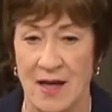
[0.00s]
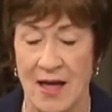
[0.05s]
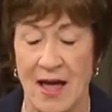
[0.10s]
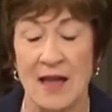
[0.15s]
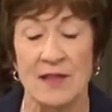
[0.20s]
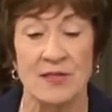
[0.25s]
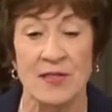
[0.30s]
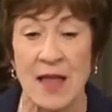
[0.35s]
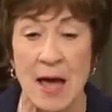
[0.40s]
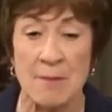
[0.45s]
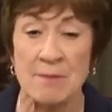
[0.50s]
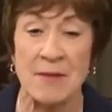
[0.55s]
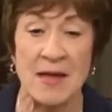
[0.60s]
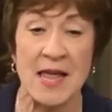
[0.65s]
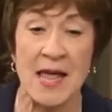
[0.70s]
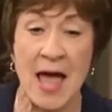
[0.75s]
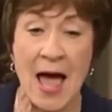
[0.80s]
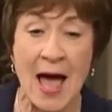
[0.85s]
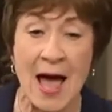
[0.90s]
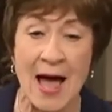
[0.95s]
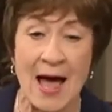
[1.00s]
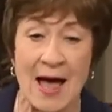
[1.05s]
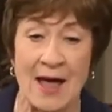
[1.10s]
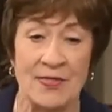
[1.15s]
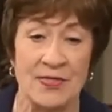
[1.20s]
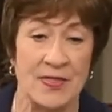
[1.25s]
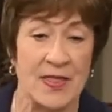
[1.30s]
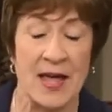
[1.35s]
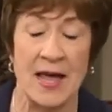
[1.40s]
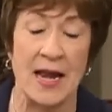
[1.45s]
And let me
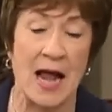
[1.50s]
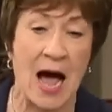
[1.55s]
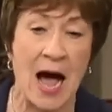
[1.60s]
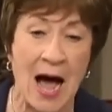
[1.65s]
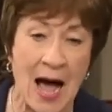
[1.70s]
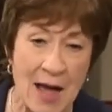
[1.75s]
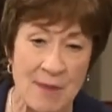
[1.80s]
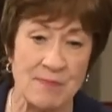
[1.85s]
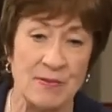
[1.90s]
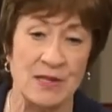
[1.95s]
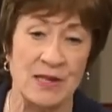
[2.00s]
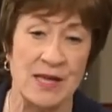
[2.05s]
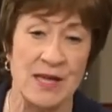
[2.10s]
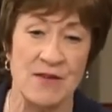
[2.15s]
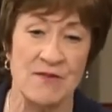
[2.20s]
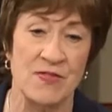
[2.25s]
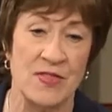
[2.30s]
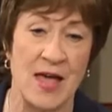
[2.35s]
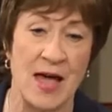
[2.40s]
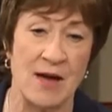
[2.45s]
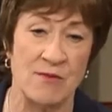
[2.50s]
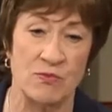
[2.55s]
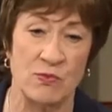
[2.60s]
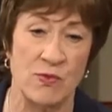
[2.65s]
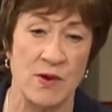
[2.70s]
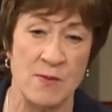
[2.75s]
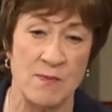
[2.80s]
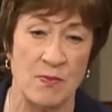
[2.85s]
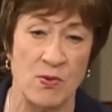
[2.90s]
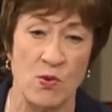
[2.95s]
add that I believe that
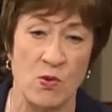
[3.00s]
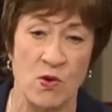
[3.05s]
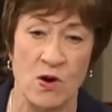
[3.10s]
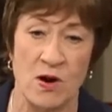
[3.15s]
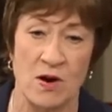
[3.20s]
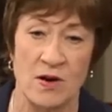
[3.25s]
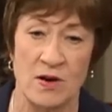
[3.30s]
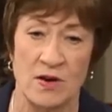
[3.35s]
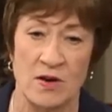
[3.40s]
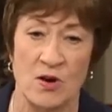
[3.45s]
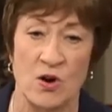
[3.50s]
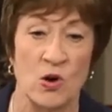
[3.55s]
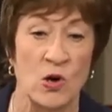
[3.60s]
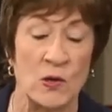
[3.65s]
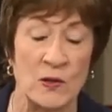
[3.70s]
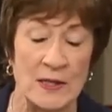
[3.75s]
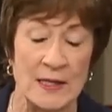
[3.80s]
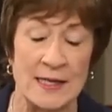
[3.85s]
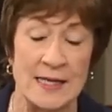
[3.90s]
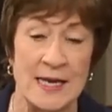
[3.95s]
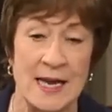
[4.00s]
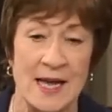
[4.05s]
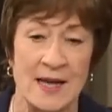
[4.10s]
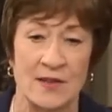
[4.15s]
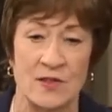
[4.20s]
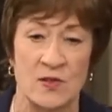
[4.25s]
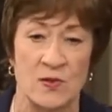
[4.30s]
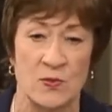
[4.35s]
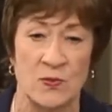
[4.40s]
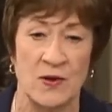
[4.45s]
report early
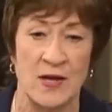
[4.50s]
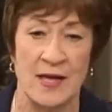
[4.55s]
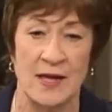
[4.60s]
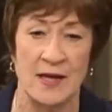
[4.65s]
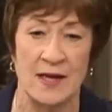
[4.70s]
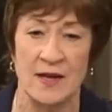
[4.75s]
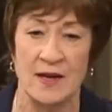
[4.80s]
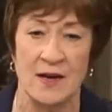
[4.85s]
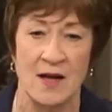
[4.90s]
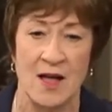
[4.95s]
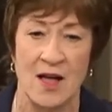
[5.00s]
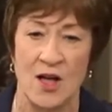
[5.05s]
next week